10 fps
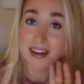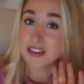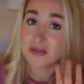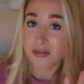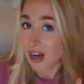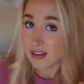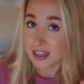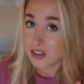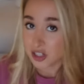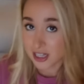do not
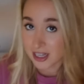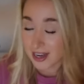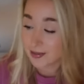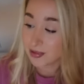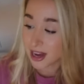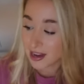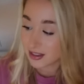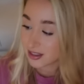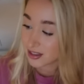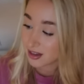like drinking out of
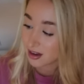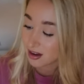plastic,